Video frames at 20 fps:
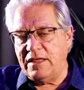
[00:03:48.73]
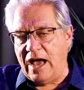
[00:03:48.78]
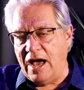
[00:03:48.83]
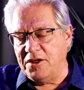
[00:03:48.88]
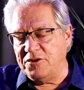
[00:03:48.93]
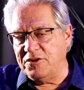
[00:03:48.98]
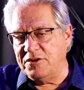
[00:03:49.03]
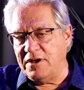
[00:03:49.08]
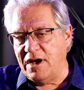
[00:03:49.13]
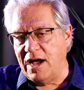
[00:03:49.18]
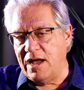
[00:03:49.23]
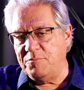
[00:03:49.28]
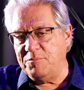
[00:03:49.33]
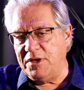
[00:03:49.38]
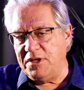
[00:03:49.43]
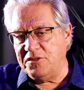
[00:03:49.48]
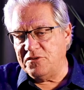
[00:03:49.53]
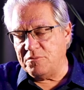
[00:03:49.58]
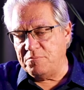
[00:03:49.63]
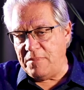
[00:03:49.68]
Adonai
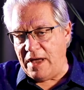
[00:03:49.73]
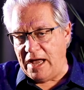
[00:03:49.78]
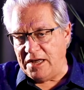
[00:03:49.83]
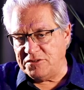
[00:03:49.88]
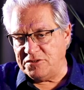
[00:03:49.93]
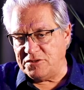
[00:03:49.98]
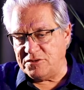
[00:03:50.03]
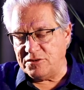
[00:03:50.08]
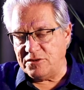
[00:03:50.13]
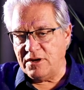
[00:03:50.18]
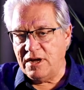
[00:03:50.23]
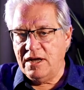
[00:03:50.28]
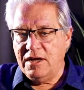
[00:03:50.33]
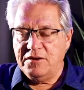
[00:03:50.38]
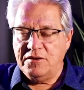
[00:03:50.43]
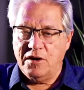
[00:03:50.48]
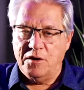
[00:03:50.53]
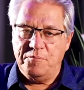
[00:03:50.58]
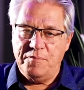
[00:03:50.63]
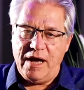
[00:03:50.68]
means master.
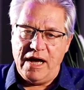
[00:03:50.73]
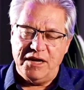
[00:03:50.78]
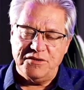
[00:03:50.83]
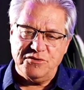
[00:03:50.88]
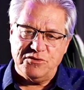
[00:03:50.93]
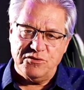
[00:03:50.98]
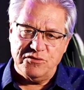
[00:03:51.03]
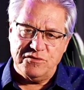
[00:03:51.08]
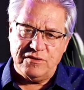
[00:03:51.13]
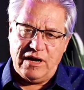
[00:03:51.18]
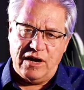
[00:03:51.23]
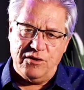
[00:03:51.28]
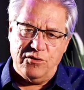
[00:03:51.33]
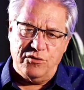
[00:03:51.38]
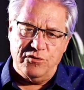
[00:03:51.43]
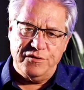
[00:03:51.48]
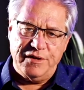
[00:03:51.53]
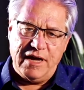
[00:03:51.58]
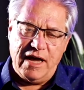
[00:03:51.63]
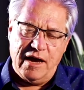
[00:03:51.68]
Now, masters not
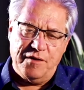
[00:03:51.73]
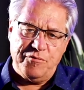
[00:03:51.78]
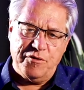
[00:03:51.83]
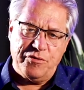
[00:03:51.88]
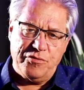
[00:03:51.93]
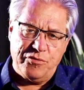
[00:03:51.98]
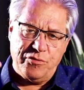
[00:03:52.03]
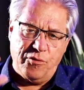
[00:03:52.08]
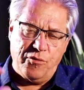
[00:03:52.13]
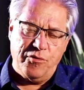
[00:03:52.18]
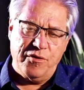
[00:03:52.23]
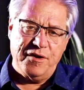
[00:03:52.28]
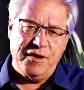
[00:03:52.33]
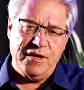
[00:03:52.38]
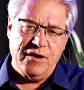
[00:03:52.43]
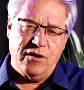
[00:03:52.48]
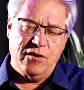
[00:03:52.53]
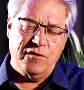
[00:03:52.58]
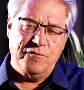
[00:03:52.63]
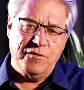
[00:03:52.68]
only have
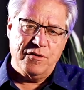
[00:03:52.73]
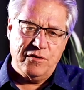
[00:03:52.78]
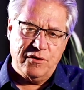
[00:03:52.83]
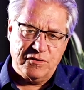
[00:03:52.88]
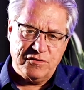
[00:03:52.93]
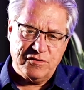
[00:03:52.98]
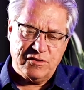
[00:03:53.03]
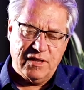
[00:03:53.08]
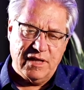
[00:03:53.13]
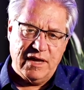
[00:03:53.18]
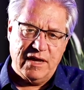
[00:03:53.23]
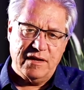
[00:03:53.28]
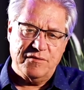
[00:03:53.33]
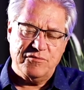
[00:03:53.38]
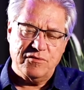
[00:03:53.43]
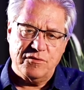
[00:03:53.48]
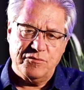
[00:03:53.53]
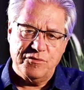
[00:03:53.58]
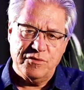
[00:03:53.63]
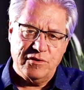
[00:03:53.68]
authority over their
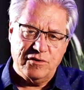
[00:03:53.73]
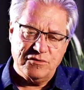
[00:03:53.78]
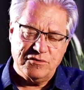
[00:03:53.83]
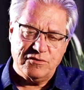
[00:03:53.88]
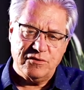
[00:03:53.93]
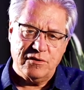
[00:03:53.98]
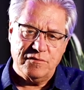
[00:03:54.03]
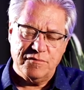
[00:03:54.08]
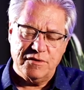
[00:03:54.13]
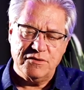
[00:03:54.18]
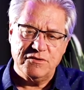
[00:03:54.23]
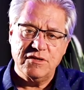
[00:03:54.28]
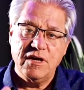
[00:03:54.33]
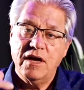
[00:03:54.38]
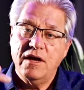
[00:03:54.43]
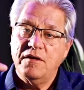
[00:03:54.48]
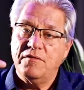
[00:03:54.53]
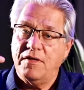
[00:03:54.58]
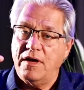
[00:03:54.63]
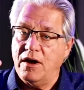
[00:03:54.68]
slaves, over their servants,
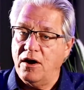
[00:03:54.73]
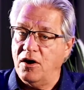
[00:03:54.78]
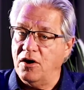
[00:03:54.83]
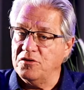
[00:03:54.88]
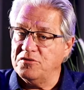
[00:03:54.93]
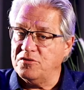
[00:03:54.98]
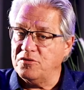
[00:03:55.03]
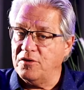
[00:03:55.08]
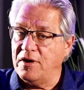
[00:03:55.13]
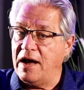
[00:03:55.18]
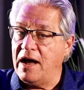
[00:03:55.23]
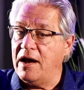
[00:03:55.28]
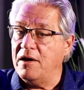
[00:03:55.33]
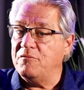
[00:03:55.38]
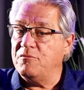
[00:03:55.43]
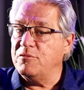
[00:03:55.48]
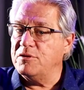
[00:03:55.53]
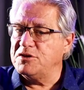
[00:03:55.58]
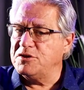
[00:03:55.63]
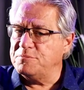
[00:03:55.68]
they also
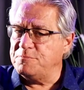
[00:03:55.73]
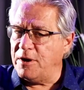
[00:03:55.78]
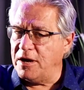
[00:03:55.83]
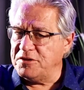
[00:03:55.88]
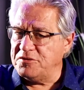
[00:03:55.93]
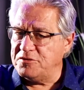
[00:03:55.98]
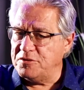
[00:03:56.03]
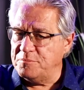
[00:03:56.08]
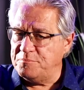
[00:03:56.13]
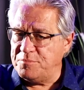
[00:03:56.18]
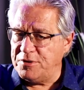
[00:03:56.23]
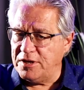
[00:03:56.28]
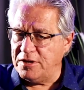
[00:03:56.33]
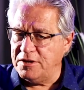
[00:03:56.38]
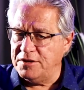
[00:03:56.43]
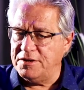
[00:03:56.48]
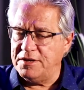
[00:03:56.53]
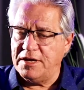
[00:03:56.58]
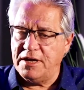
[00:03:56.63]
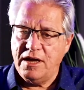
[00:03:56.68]
have
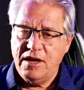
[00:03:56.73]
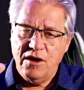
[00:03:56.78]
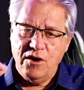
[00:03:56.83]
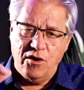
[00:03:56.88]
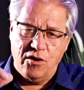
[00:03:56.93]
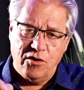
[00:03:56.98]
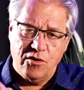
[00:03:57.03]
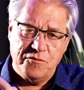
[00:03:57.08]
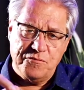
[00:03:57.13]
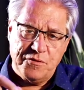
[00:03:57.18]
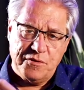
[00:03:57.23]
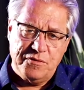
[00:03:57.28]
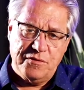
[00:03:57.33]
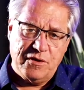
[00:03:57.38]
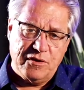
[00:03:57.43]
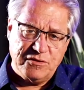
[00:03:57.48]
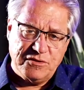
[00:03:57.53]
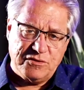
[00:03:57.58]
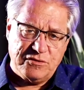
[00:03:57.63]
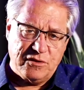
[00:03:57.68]
responsibility over
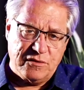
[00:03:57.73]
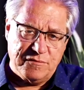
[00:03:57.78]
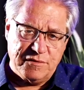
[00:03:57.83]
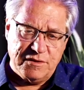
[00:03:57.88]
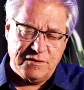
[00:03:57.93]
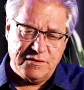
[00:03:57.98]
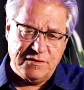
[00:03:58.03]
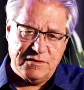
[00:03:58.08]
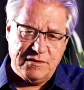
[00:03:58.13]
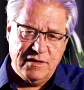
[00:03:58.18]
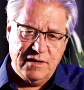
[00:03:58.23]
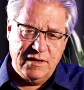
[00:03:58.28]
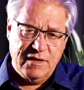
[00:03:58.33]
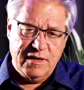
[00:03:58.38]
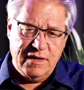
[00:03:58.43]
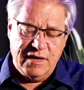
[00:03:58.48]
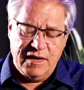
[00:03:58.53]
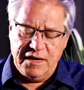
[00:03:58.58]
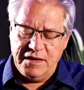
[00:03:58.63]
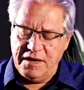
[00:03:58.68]
their servants.
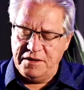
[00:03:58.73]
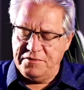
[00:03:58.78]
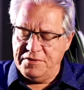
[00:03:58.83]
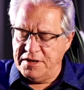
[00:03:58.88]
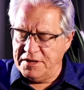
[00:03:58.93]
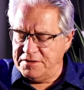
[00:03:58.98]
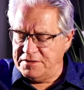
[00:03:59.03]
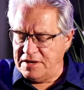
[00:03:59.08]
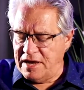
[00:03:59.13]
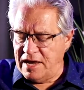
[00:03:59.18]
And I think